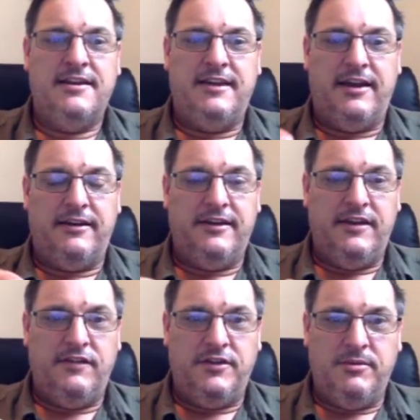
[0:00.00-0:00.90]
Now,
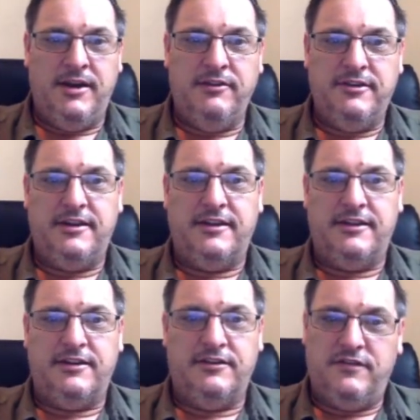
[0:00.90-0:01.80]
if you are looking at
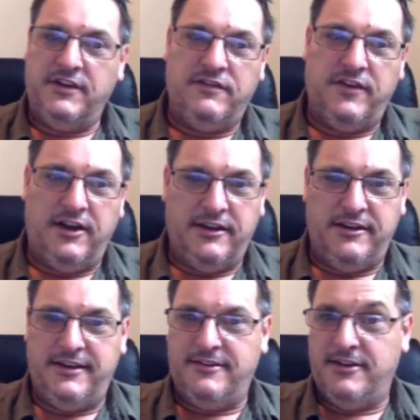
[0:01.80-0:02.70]
the config file and
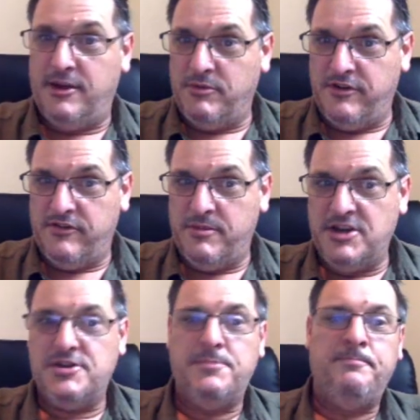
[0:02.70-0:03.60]
need to know more
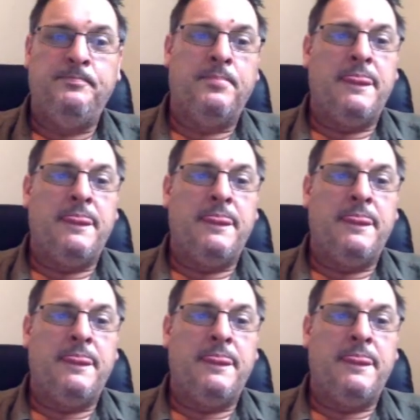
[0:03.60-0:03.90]
information,